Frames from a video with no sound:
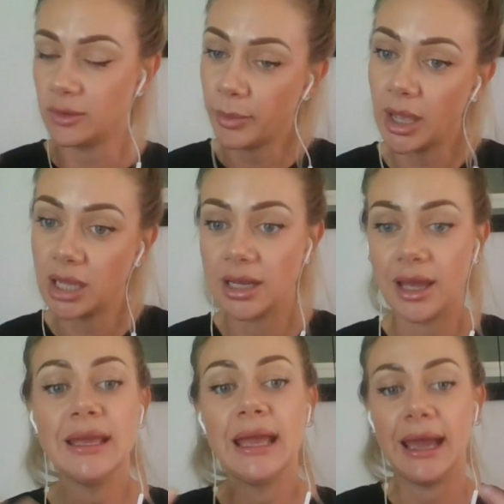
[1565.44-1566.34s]
to the needs of your
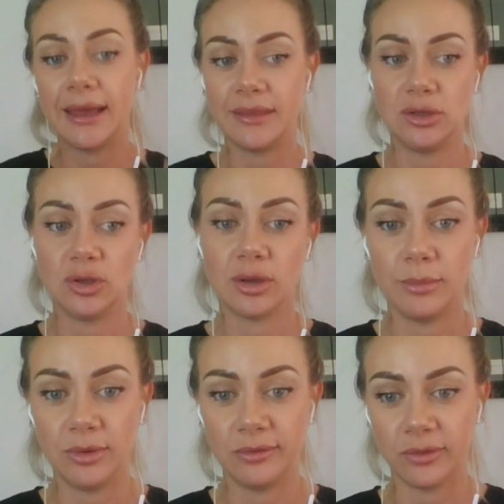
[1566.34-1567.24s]
partner, and then
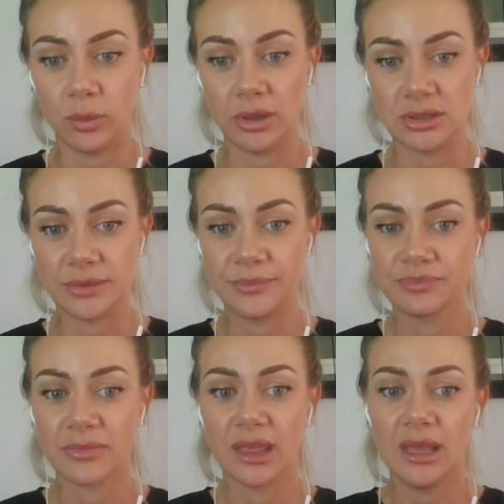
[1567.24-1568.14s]
you can move forward.